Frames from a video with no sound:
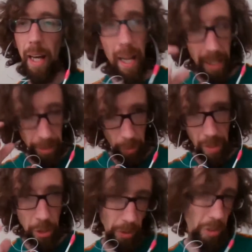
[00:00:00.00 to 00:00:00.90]
So
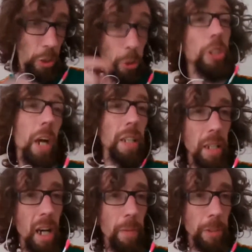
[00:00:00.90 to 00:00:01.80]
you're starting a
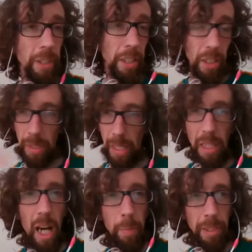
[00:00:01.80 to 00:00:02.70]
conversation with any
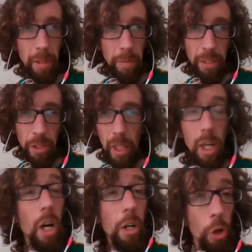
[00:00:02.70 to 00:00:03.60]
comms outreach.
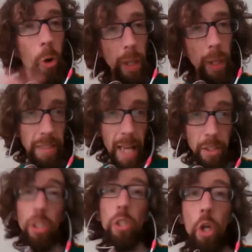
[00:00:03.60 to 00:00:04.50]
Know what's
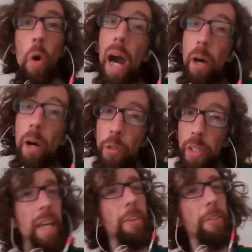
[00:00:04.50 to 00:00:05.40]
next. Know how you can
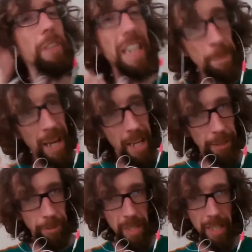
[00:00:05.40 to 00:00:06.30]
get feedback
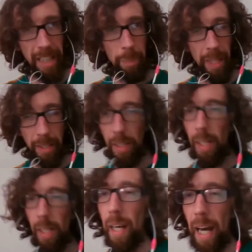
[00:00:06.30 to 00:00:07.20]
from that campaign,
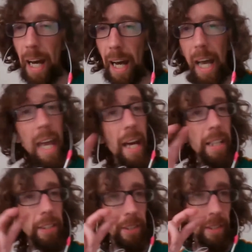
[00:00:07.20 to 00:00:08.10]

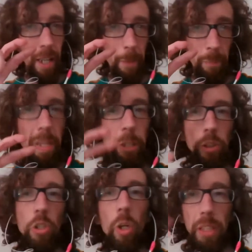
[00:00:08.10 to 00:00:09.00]
and make sure
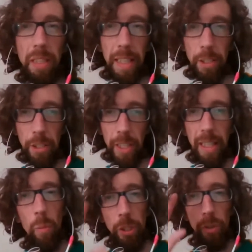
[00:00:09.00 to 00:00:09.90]
you know what success looks like
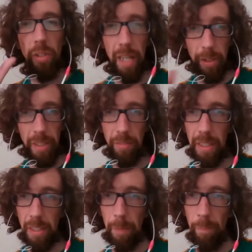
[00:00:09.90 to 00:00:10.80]
and what your narrative is.